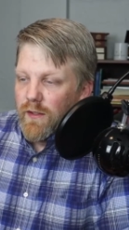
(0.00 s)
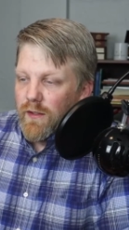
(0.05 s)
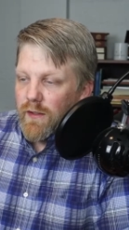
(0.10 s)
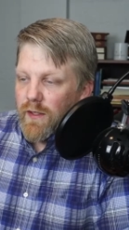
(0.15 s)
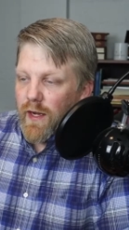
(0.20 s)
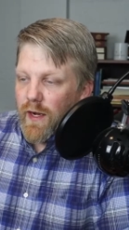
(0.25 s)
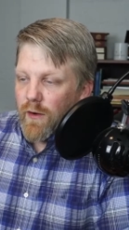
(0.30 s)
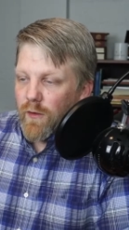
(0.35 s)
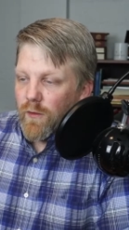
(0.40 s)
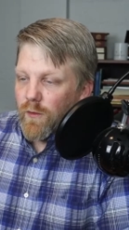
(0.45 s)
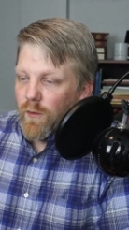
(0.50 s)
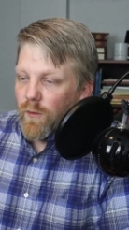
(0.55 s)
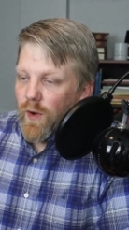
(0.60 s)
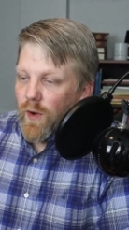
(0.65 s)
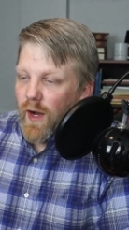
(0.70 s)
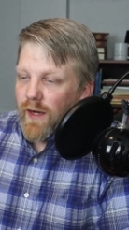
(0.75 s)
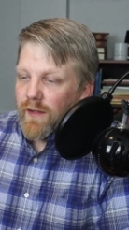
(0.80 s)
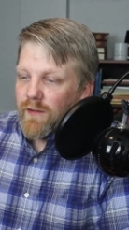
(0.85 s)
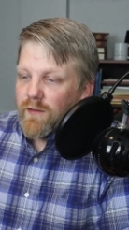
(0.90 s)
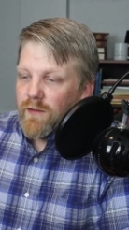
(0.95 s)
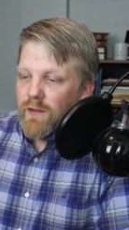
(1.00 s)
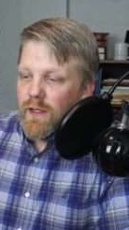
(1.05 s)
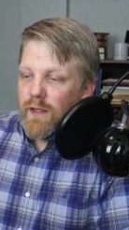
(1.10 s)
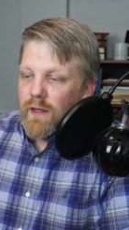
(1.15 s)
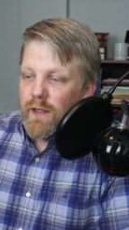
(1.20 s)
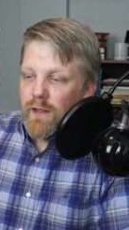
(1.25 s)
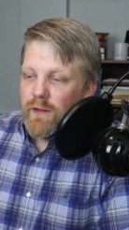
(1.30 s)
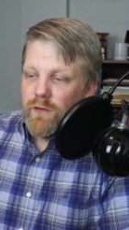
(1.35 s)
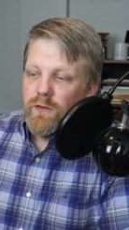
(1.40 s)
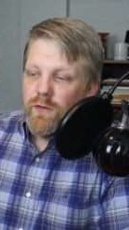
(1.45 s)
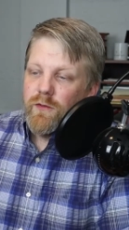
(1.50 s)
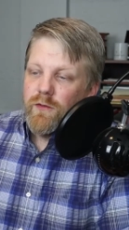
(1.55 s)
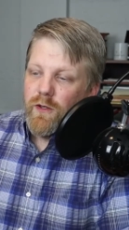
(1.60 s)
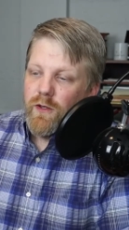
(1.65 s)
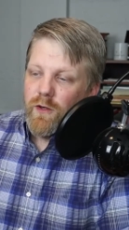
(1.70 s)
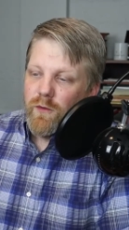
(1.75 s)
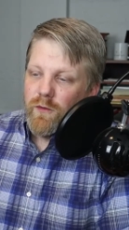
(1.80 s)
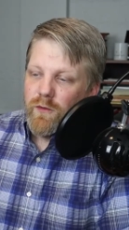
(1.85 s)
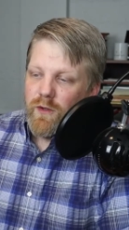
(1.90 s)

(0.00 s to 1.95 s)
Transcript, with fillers: Now, when I see this, you know,